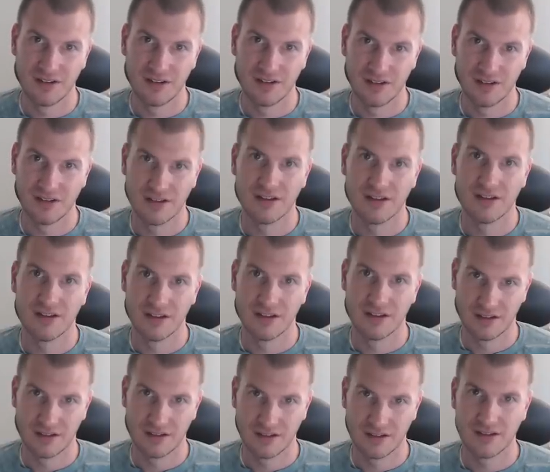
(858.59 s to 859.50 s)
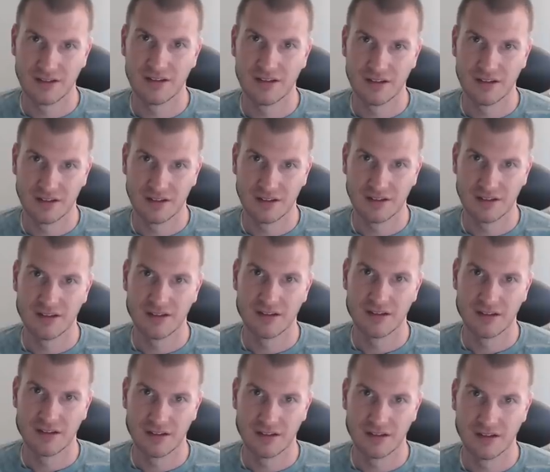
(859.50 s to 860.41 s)

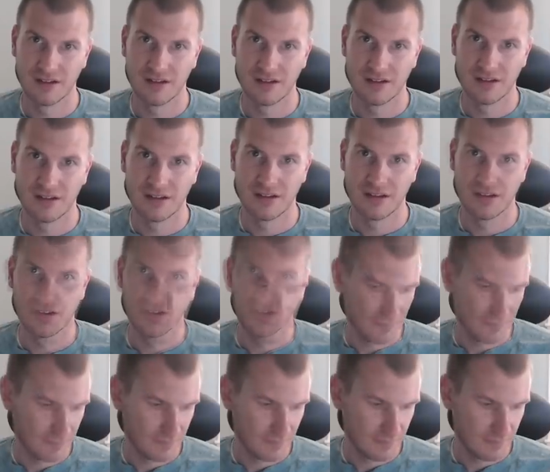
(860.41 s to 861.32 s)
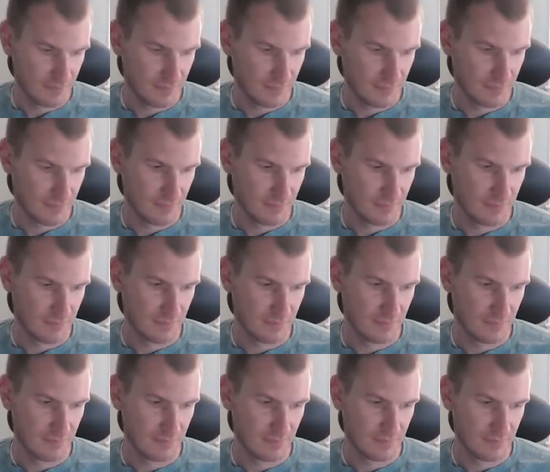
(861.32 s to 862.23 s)

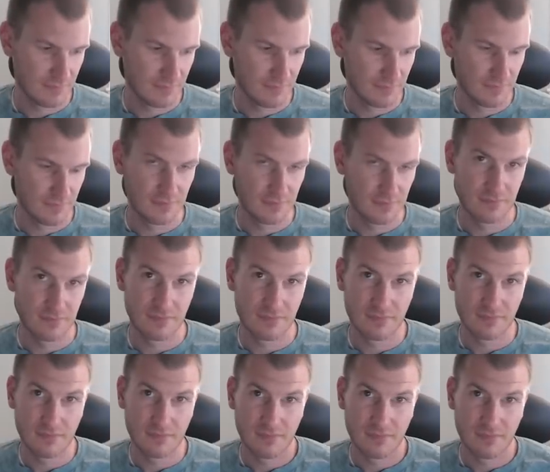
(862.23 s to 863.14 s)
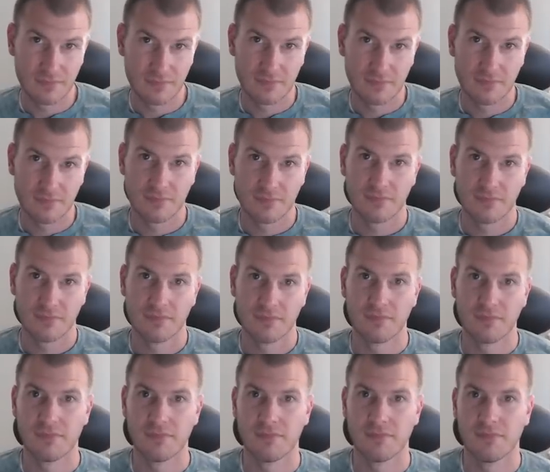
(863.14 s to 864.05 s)

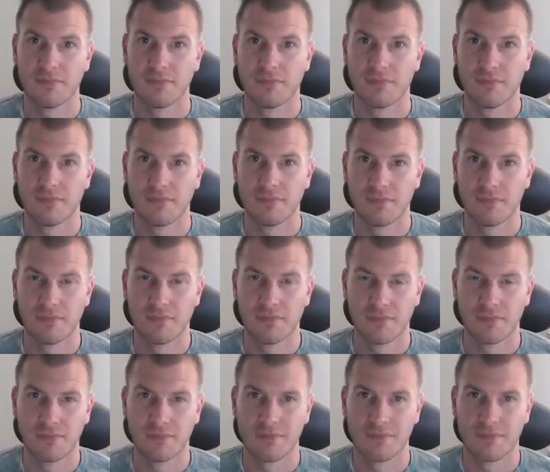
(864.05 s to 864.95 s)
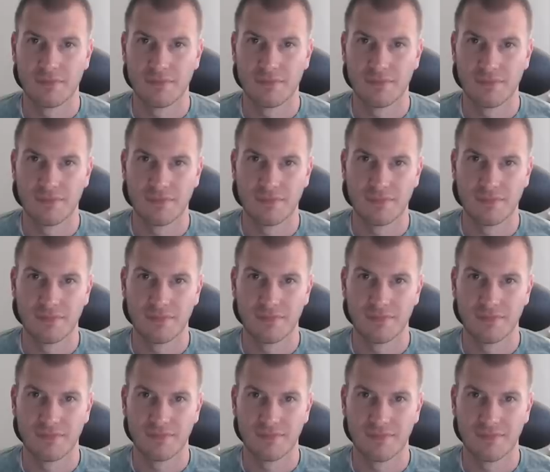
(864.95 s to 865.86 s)

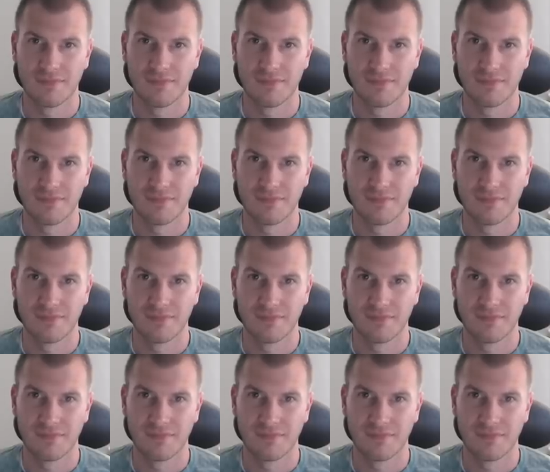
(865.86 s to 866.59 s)
[no speech]